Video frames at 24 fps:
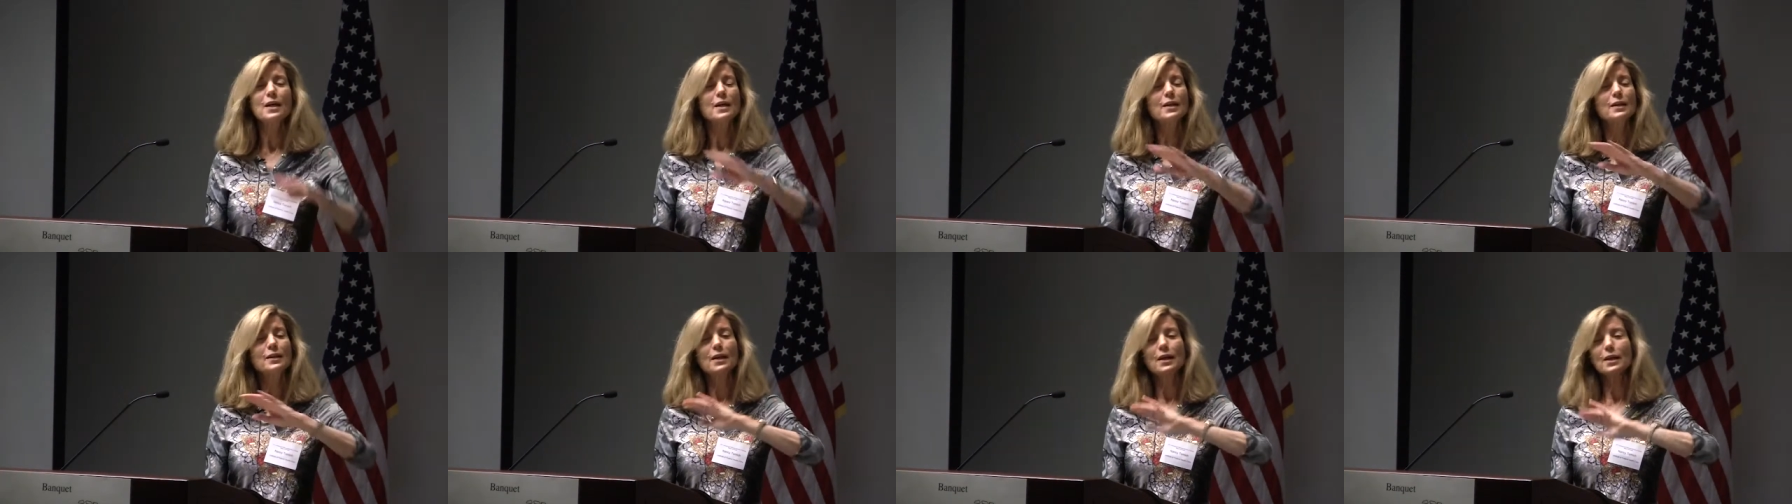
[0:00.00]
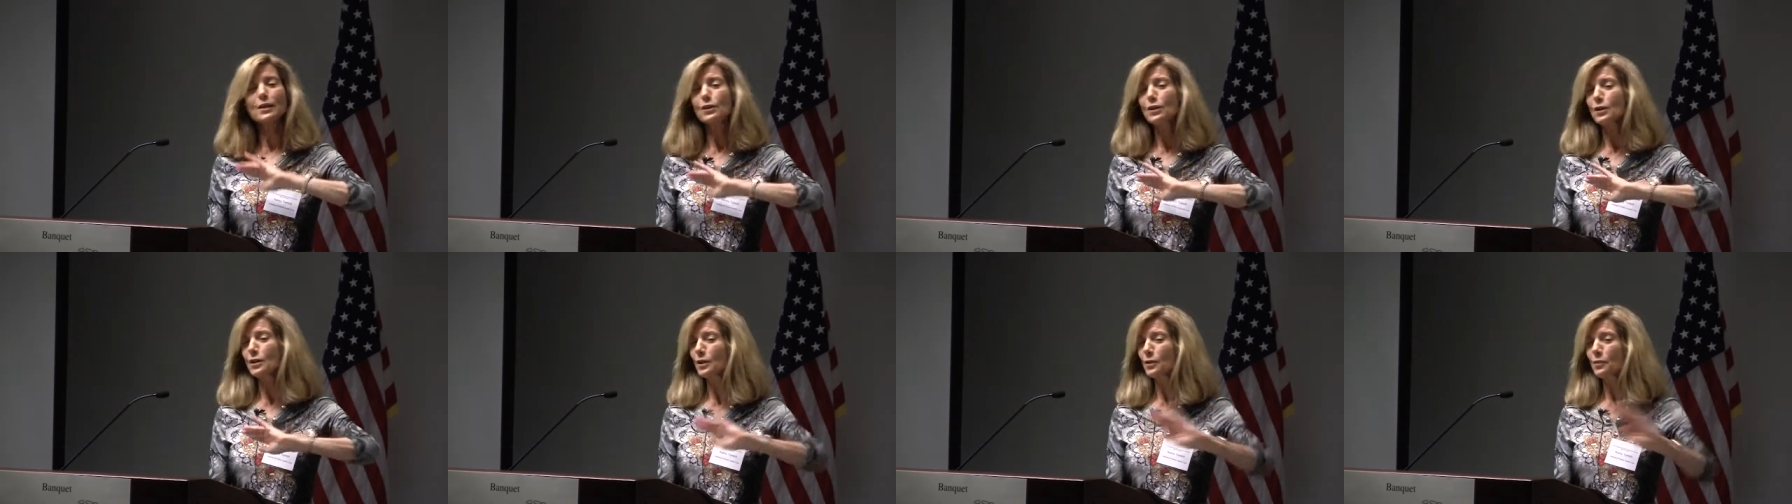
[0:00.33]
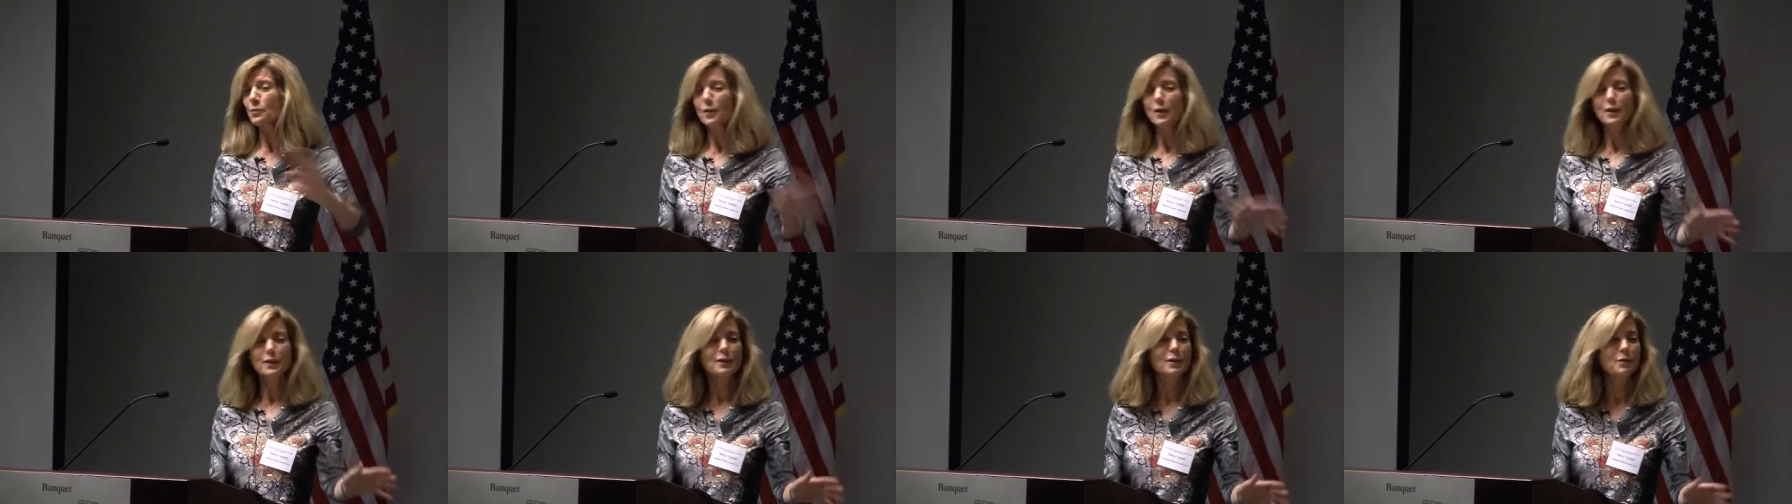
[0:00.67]
They just
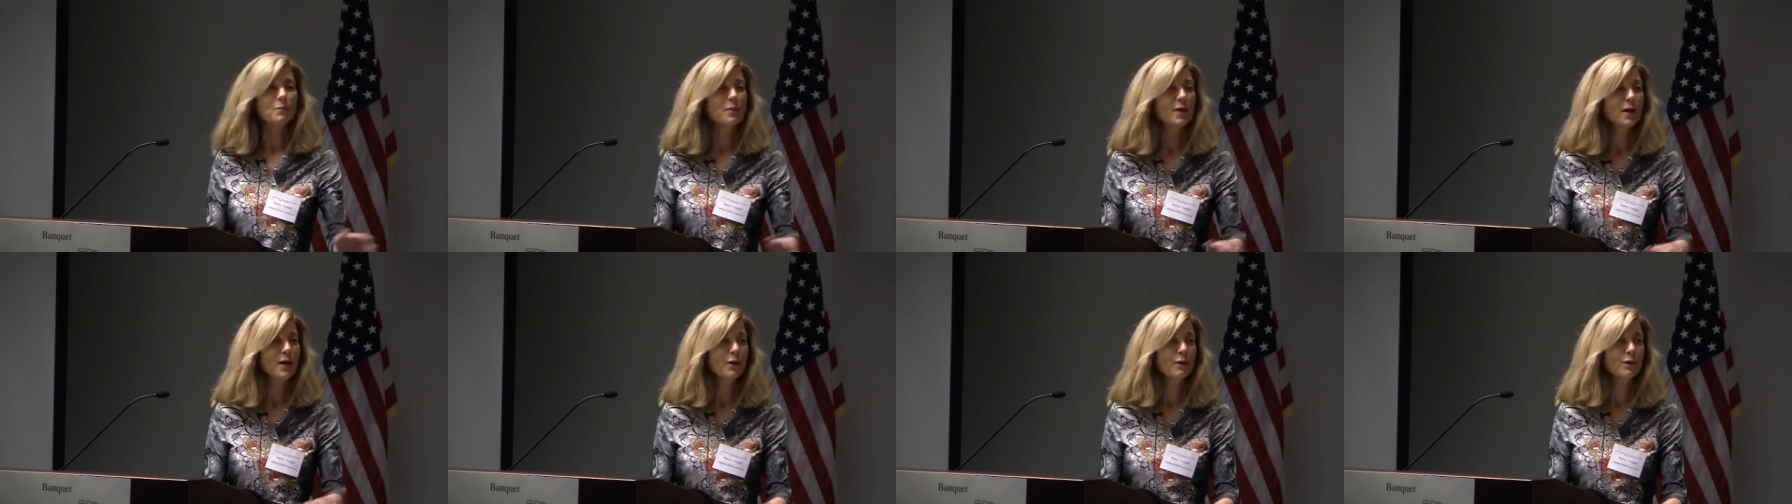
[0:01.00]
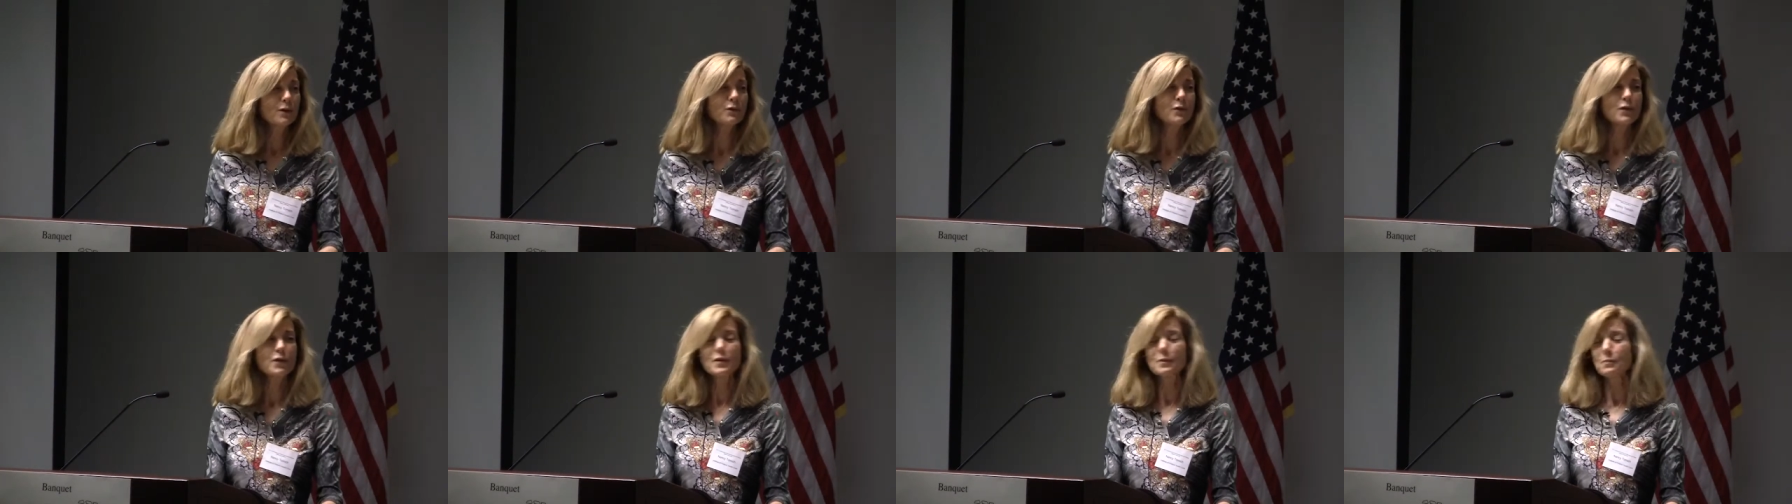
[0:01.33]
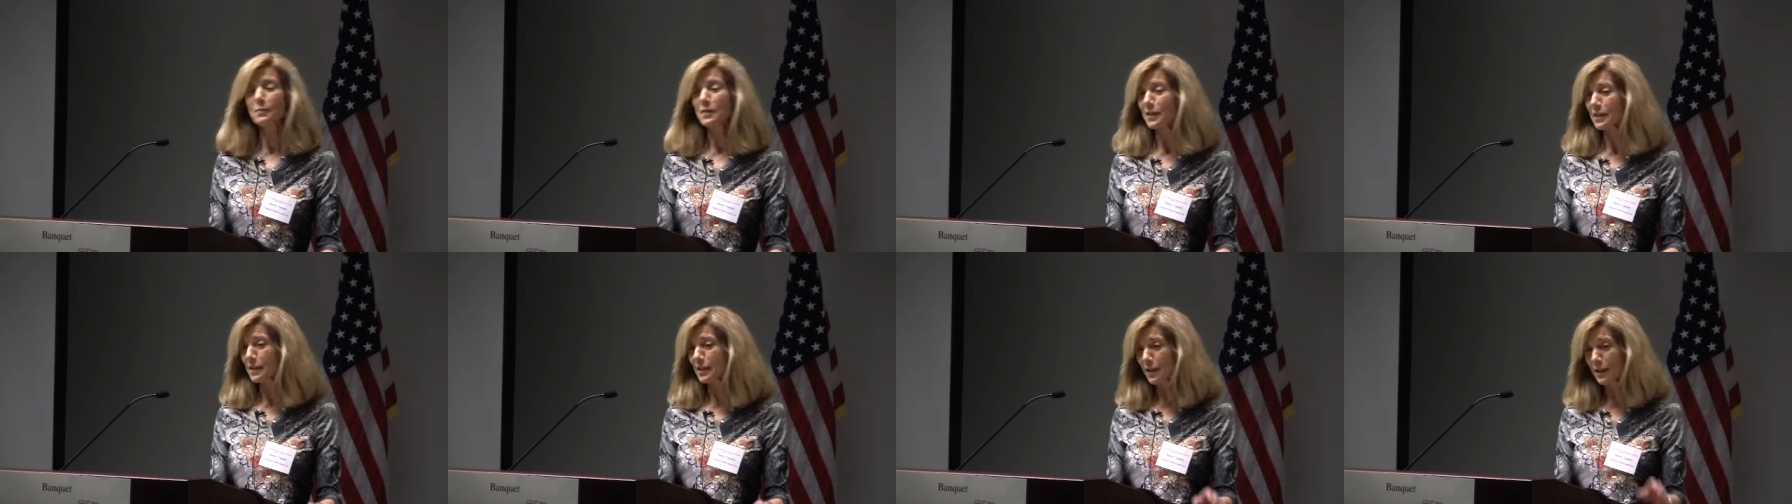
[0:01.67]
want the power for
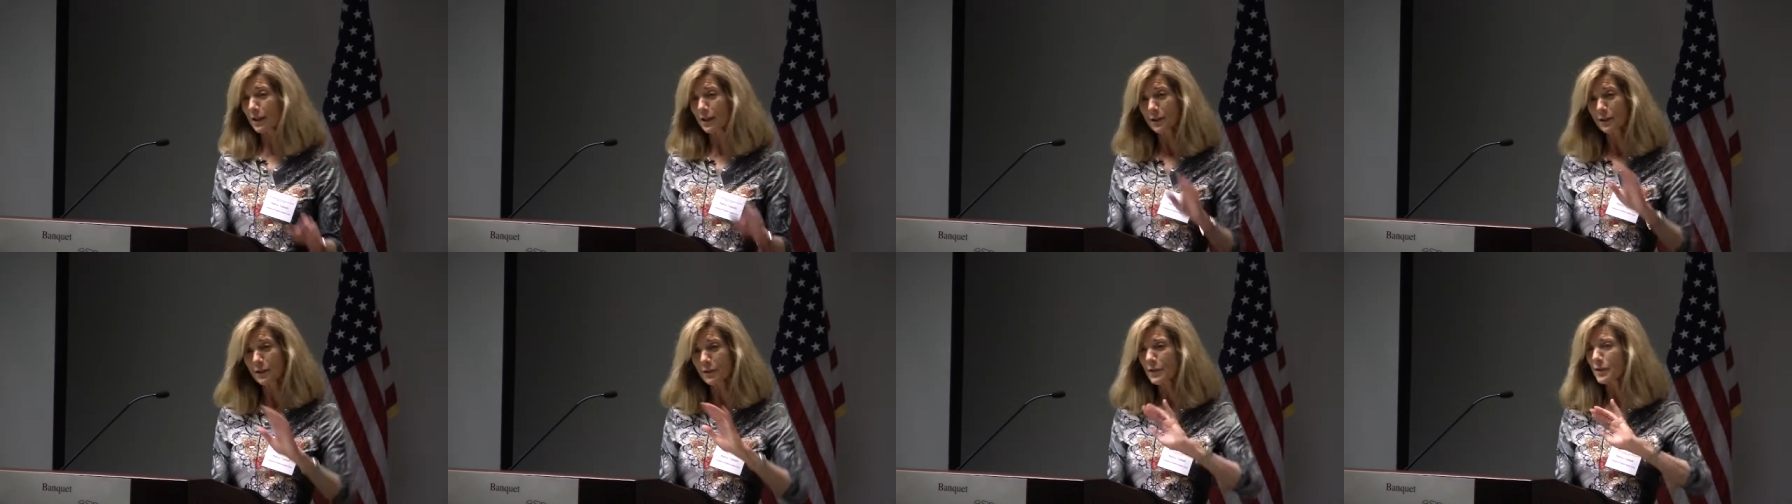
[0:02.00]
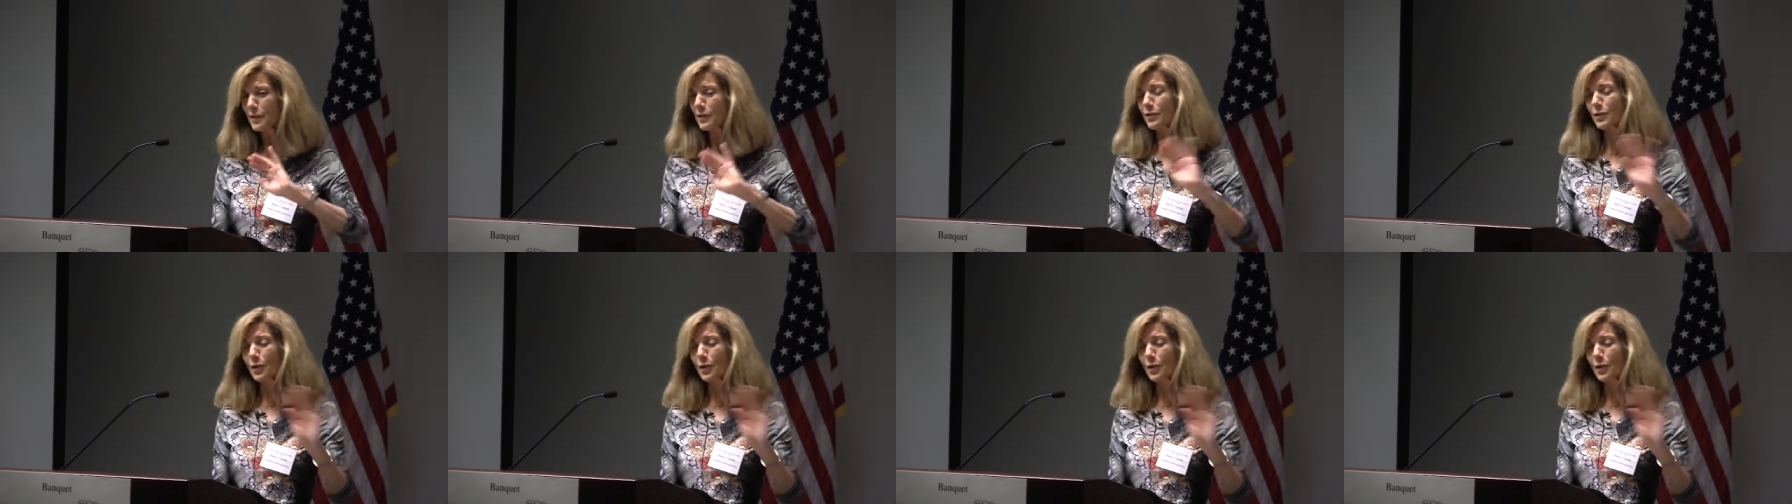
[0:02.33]
themselves.